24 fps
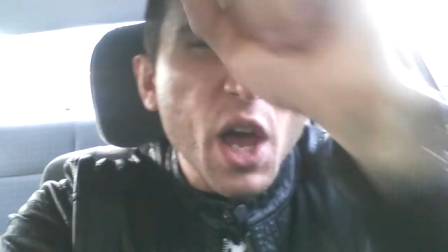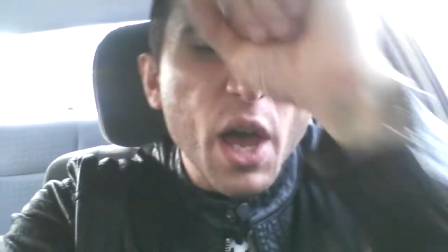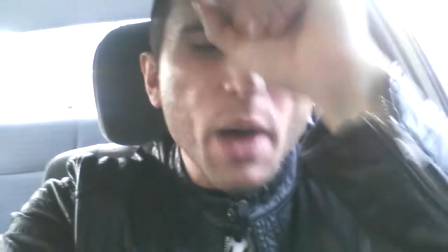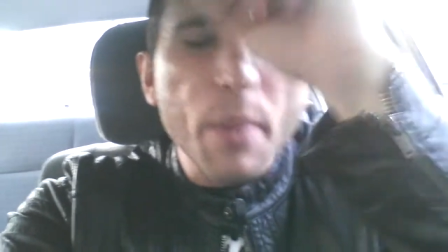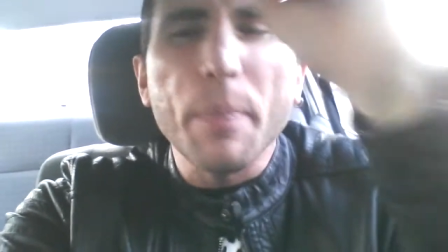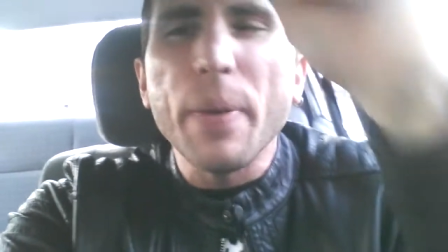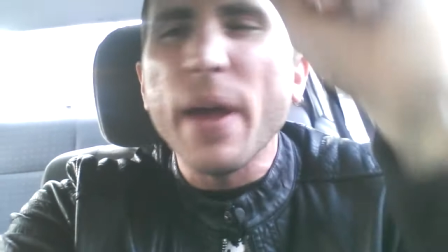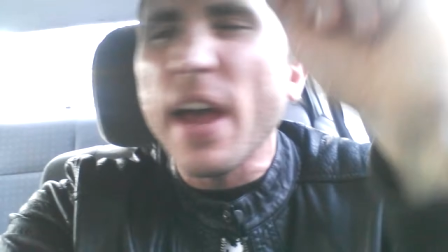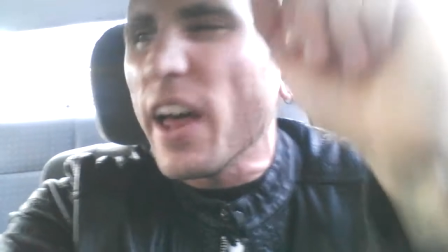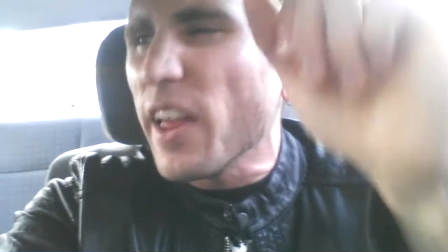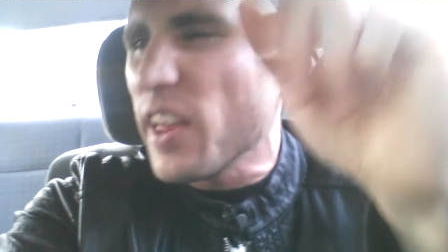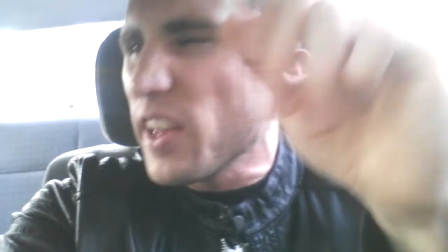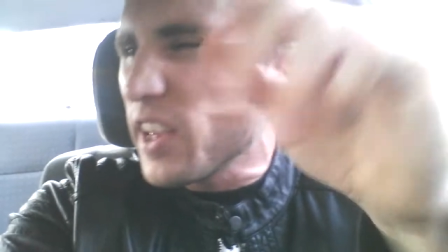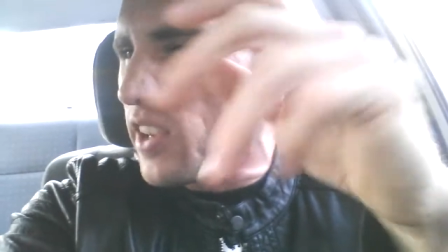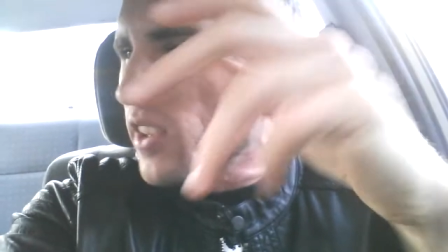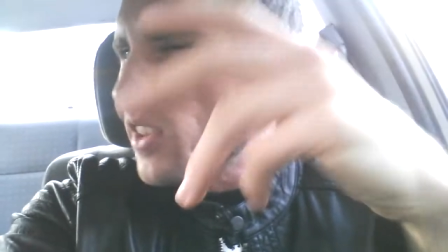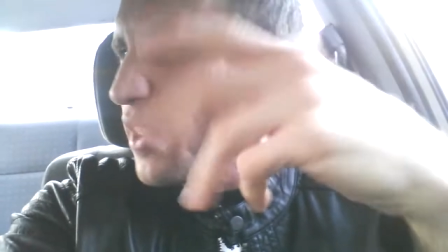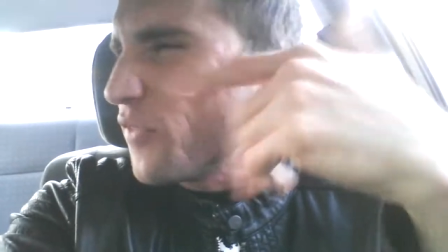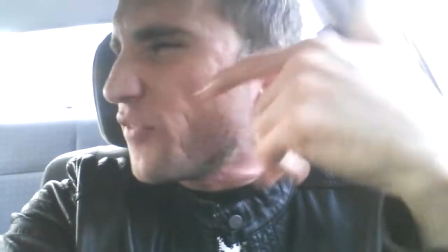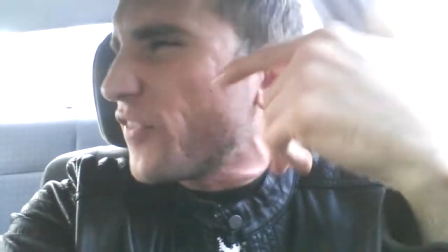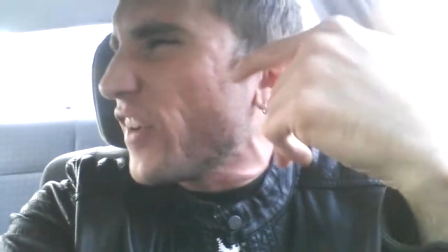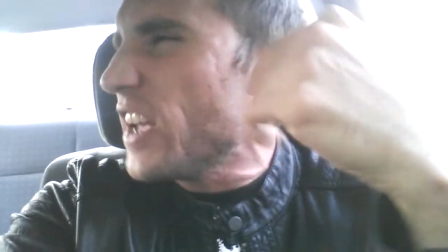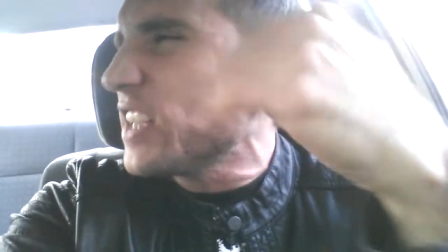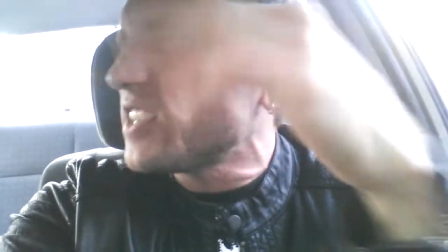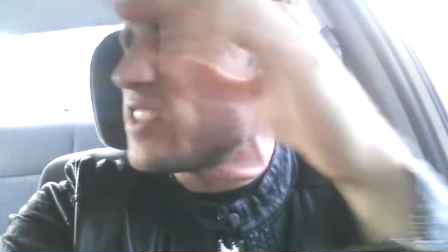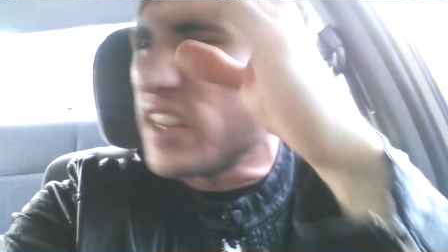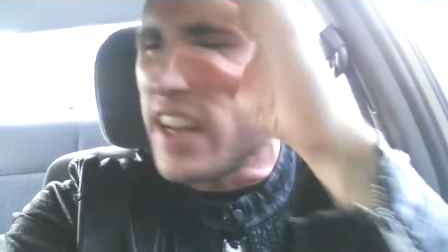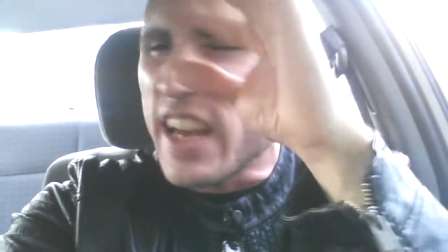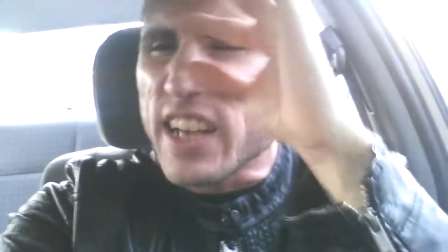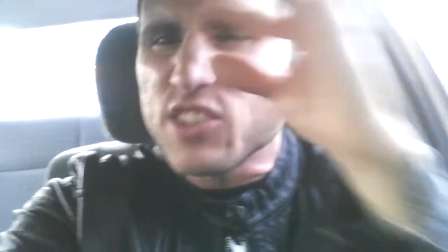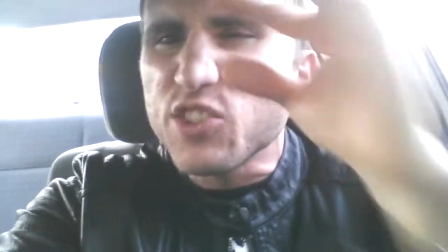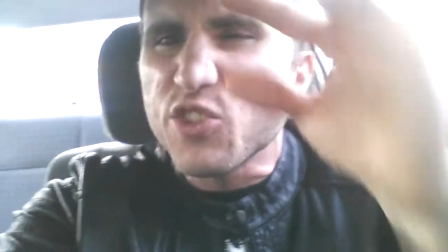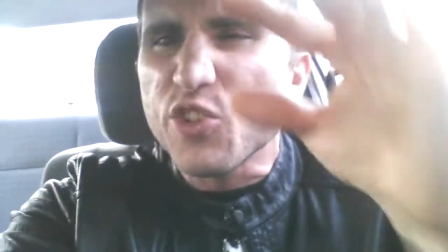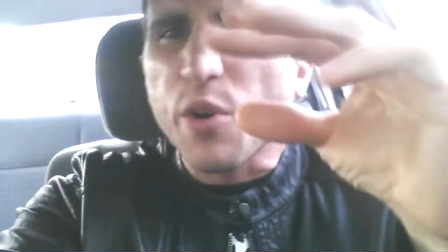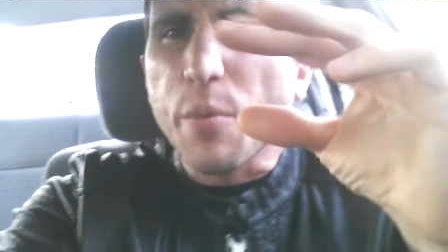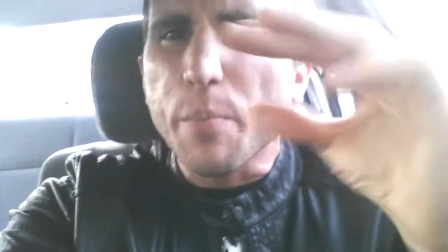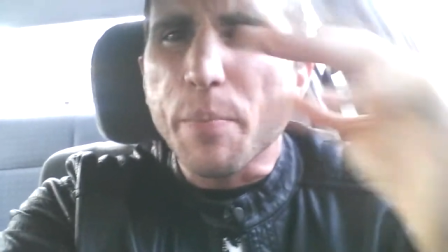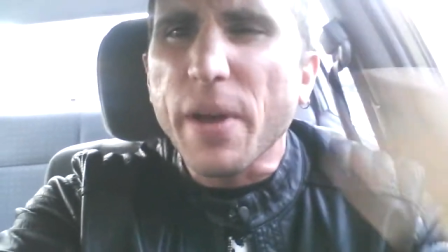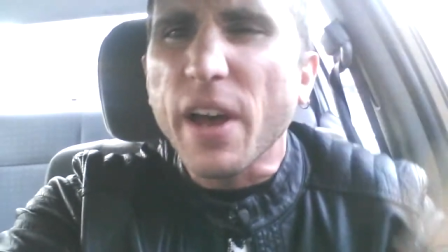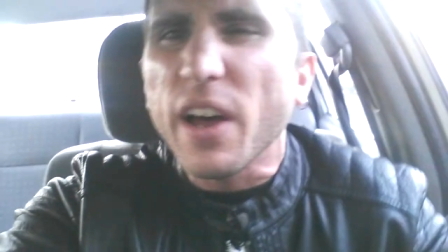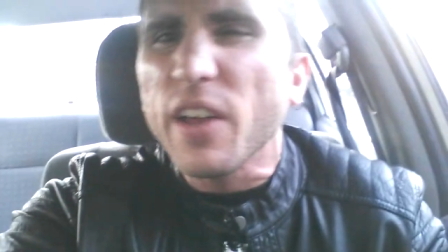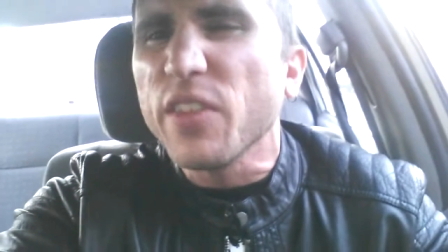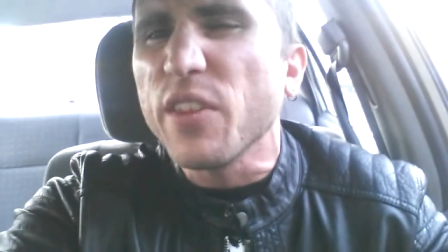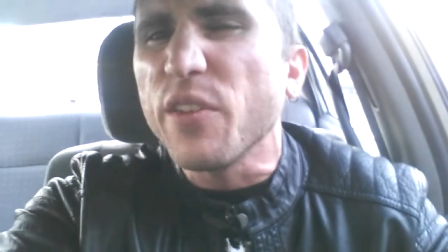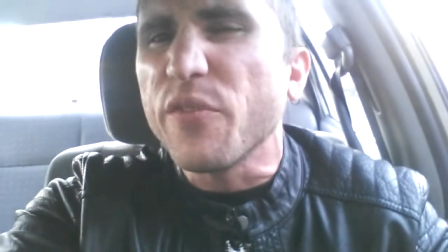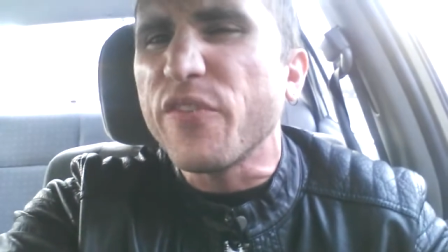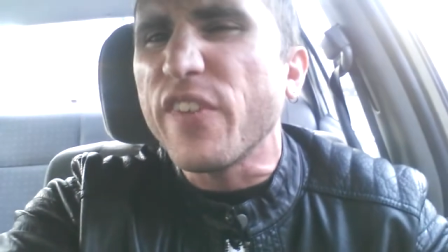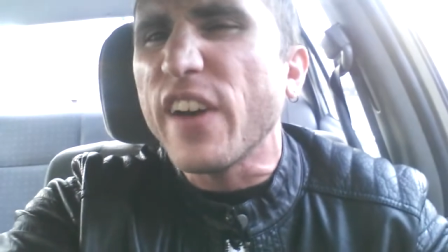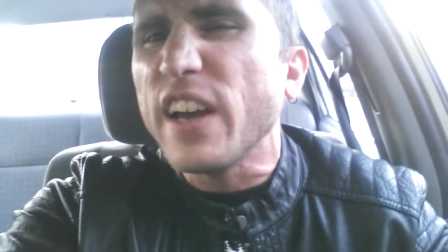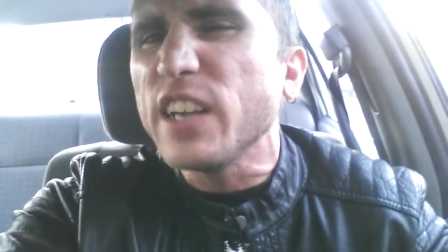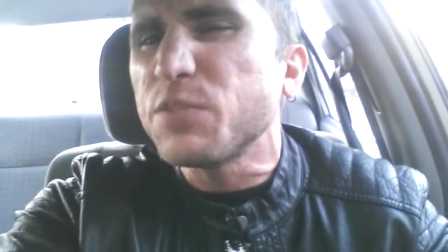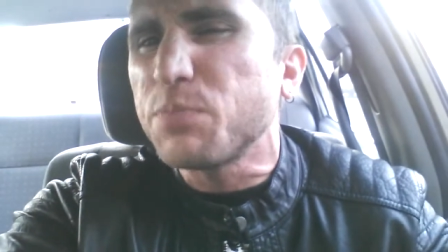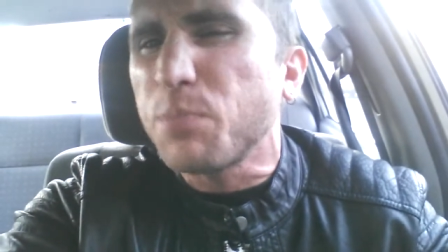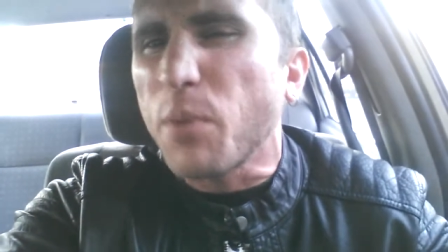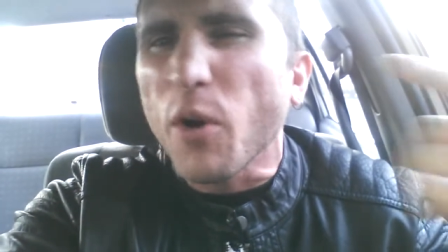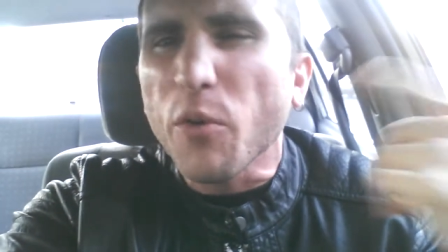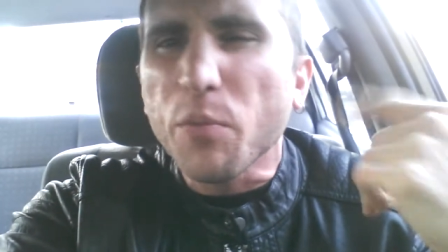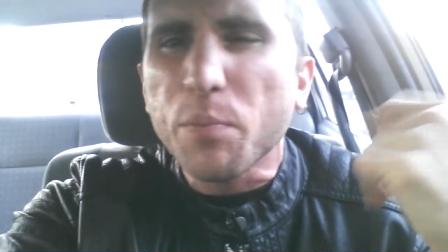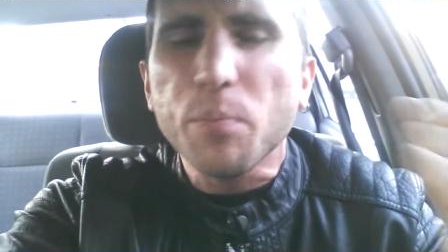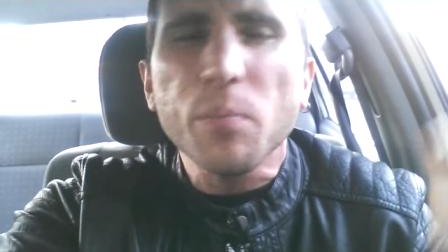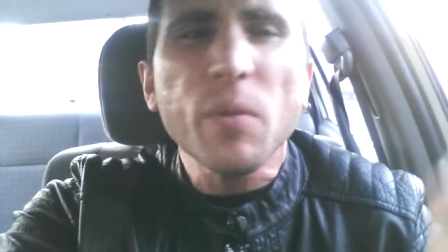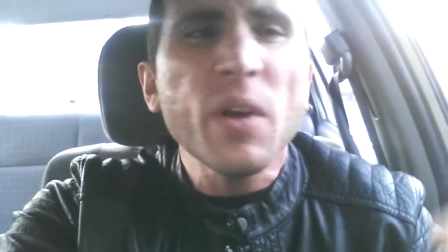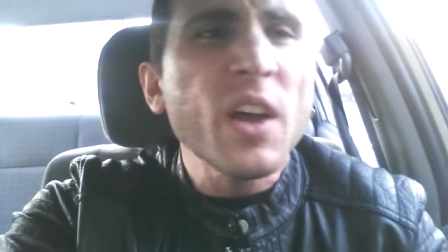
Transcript: impaling you in the face. And as you're impaled in the face, both